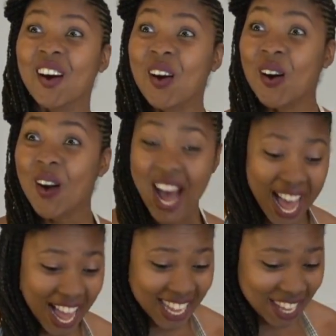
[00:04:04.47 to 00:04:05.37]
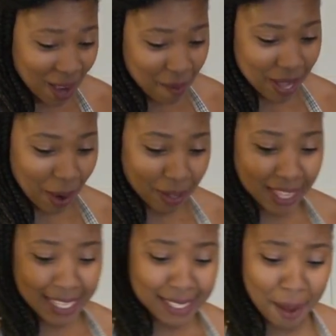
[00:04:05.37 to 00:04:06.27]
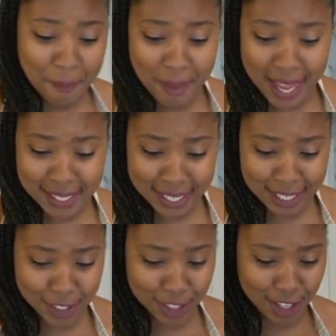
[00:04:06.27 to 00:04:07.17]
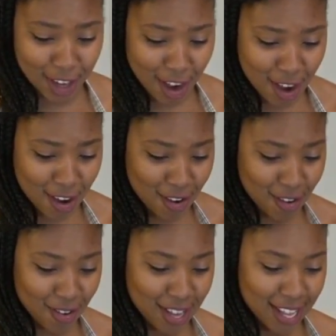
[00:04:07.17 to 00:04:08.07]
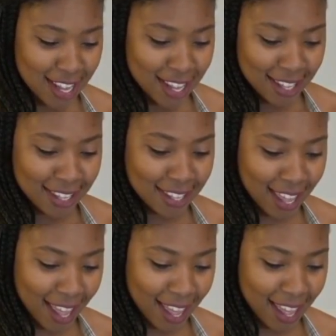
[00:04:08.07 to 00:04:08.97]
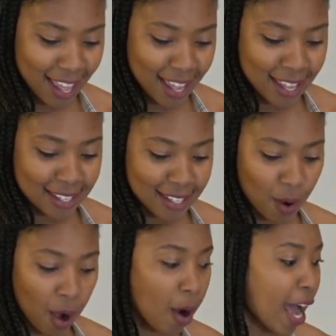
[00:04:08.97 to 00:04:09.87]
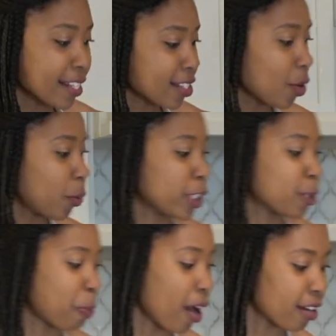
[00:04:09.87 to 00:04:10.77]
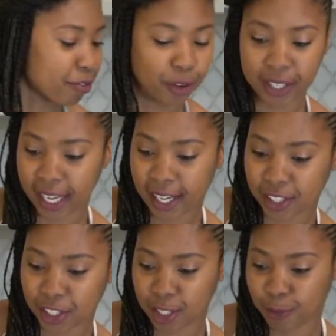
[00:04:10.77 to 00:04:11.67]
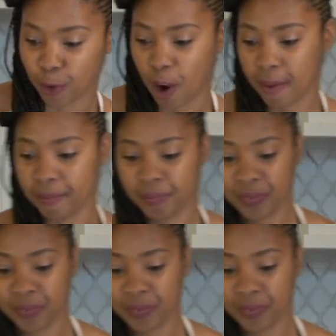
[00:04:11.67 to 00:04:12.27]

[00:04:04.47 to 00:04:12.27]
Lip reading: Oh, hi Yomi. Oh, that's amazing to know. Yes. I'll ask her which part of Grenada she's from.